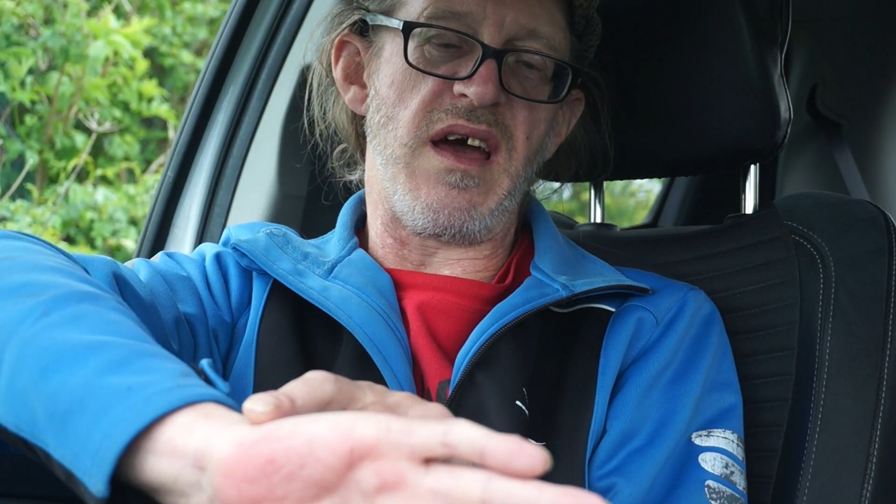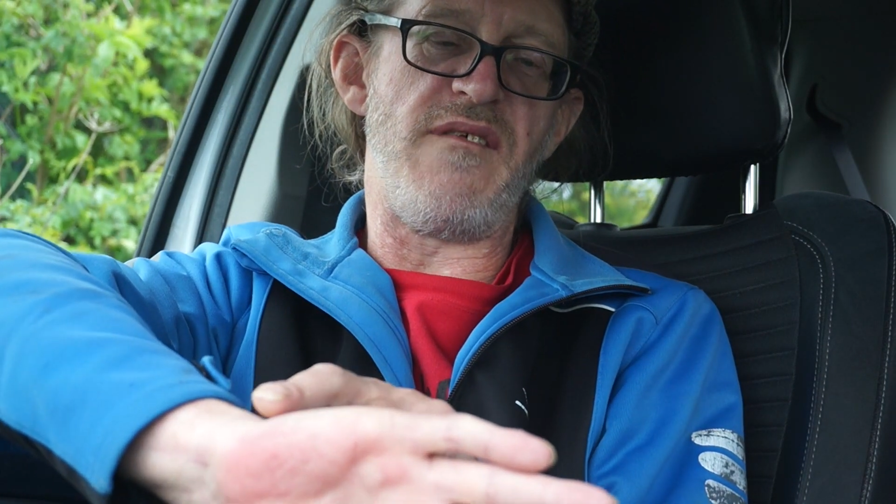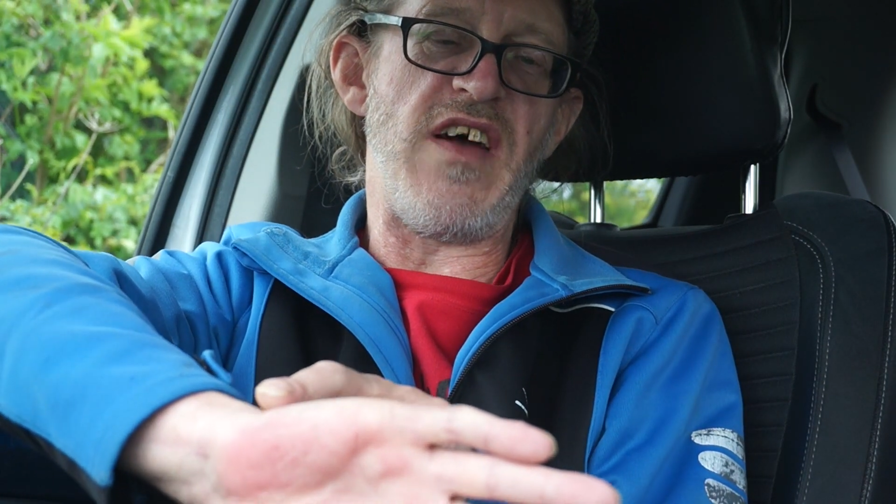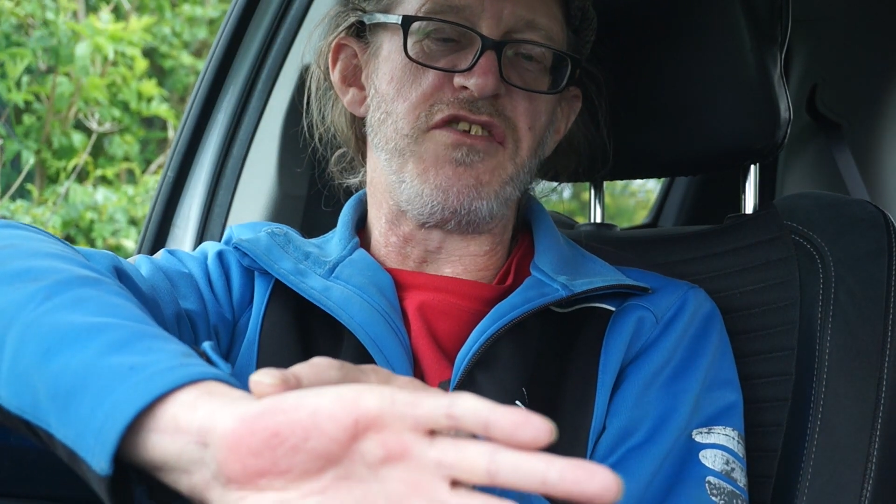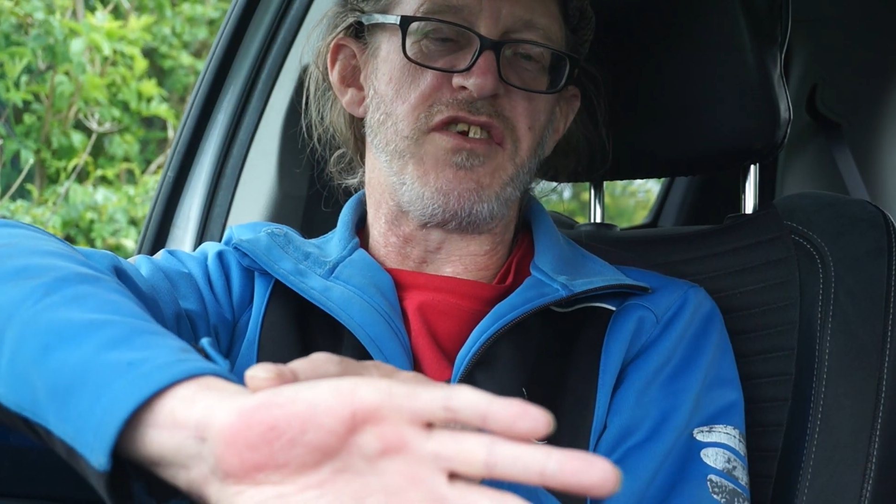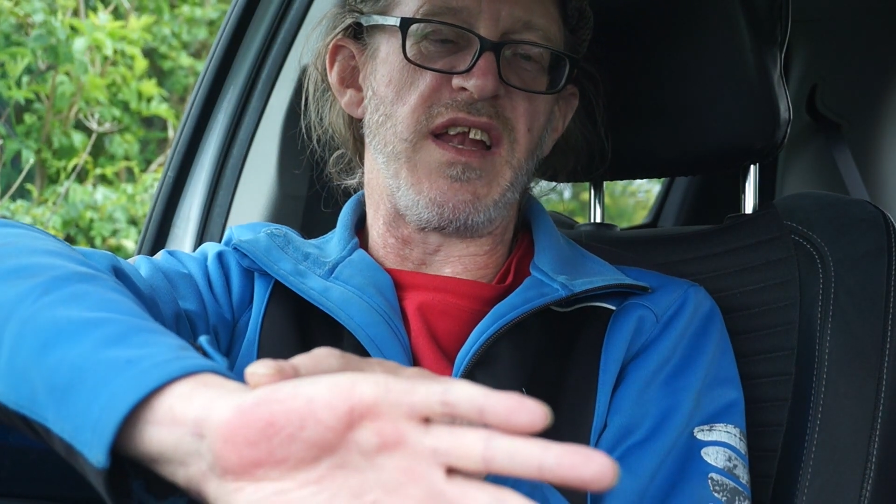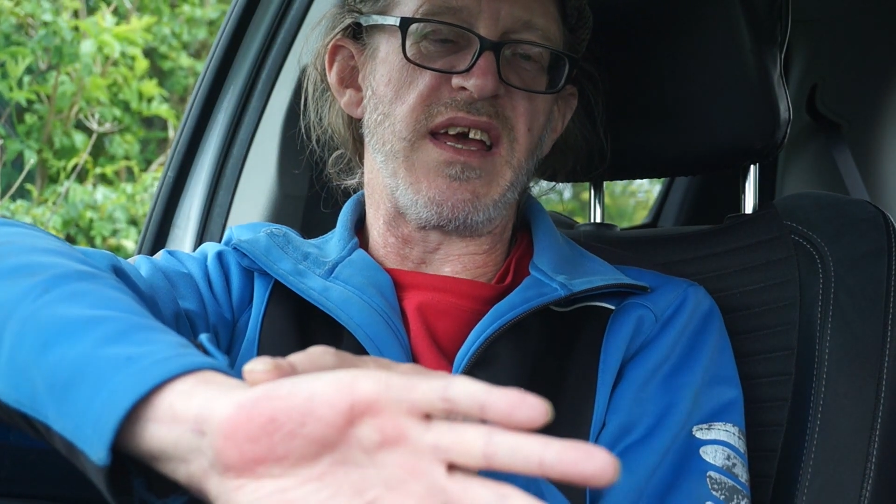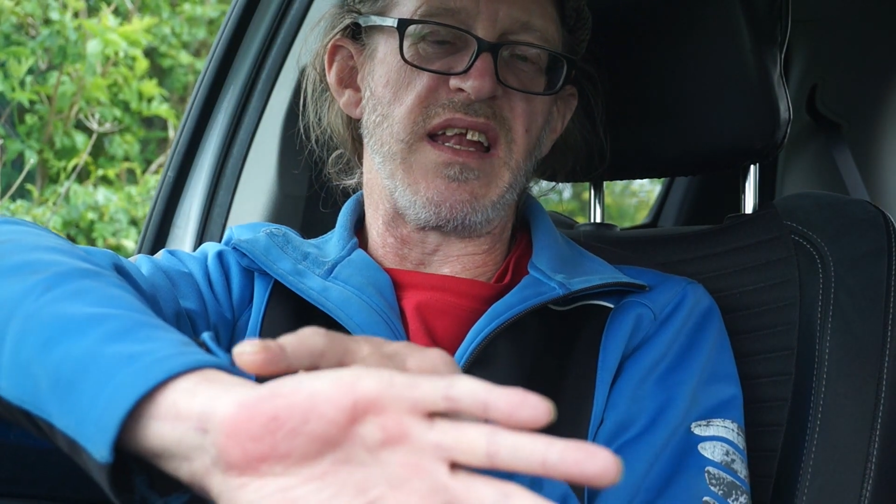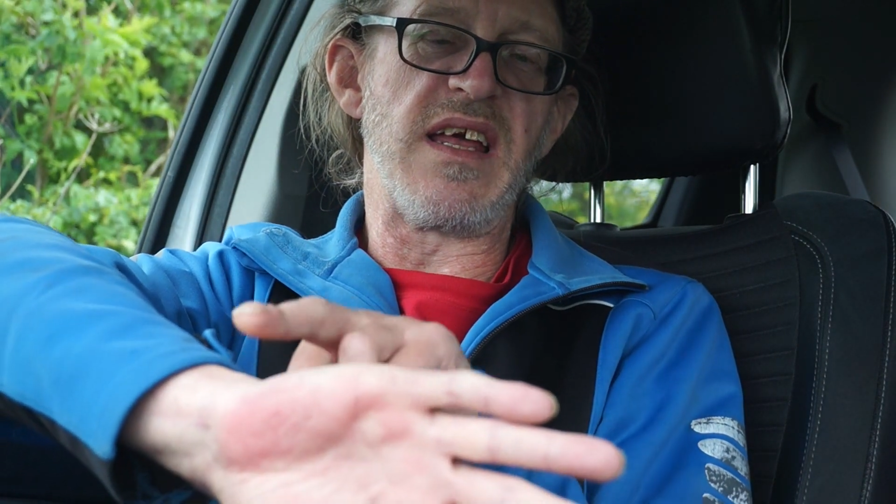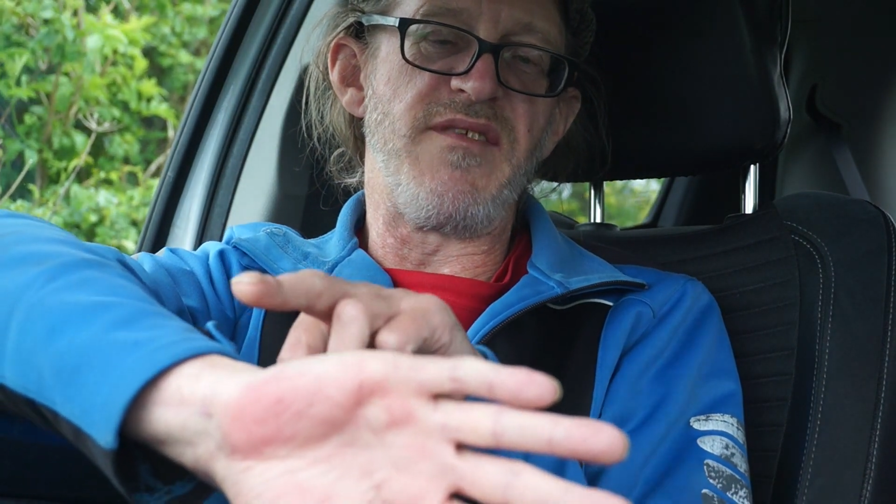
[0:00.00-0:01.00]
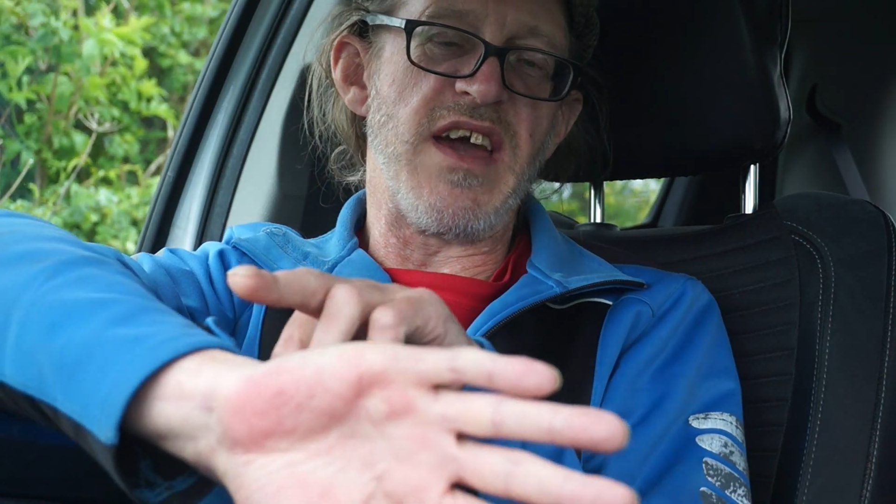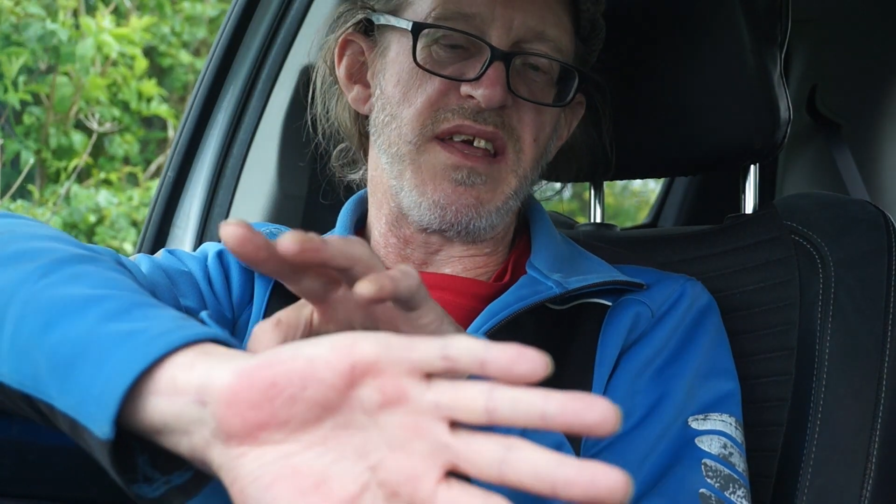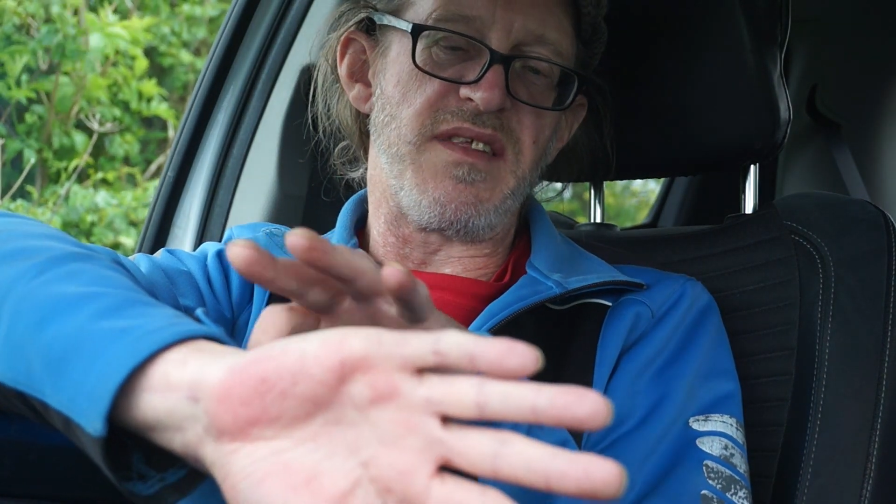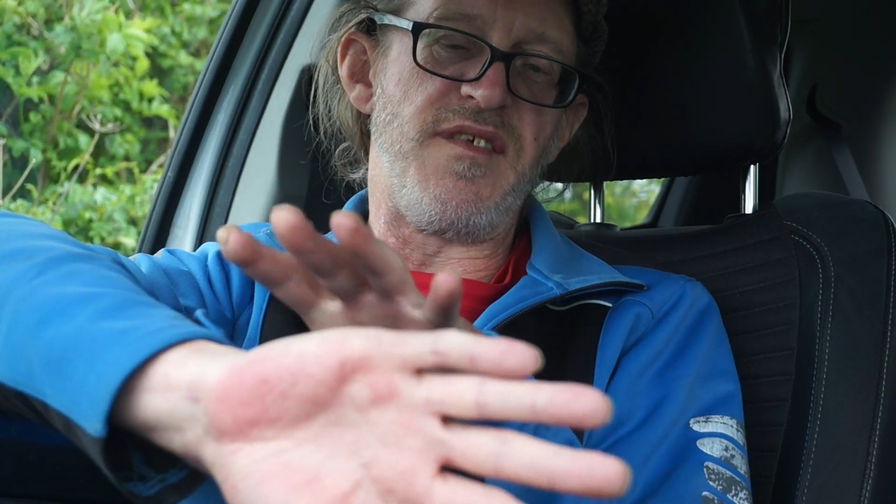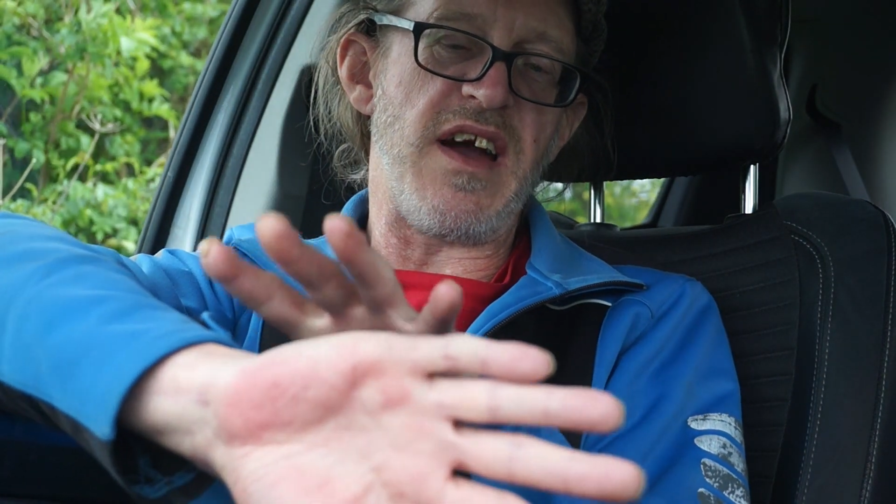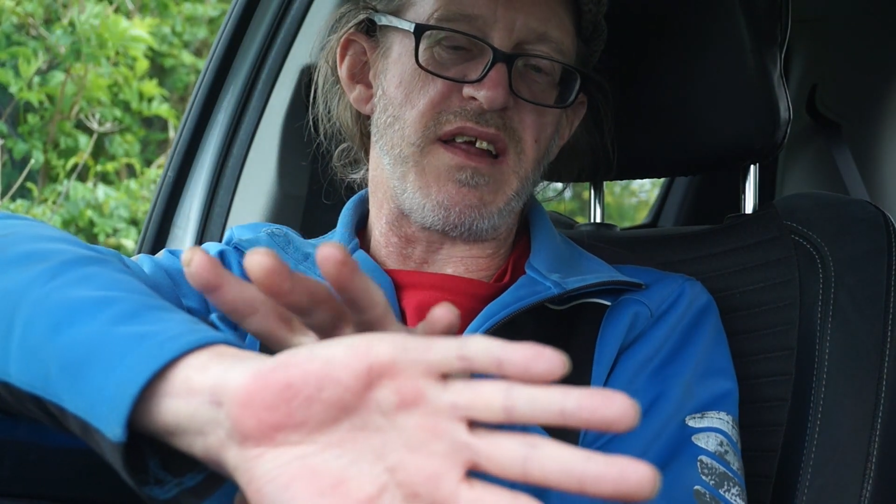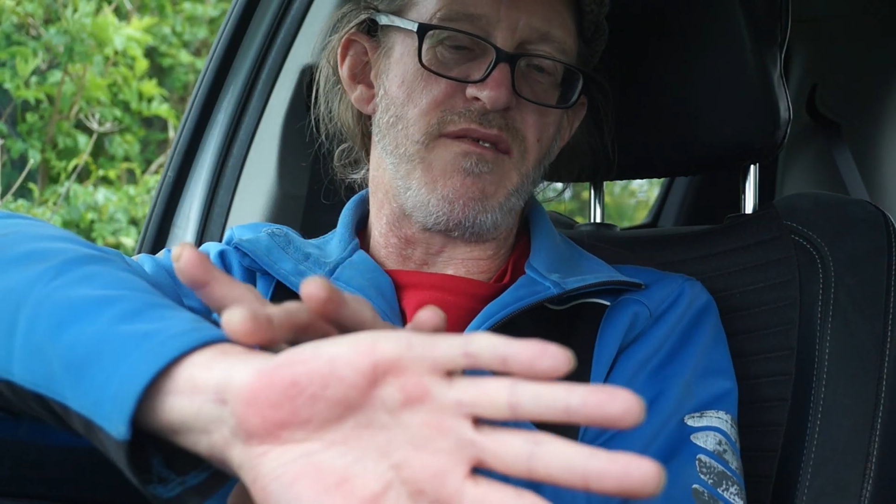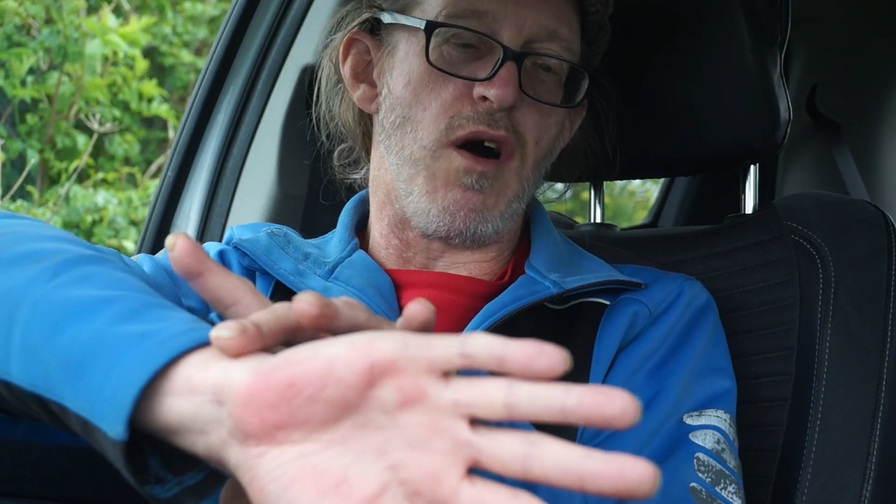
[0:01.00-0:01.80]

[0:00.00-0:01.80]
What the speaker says: eventually alleviate the fact I've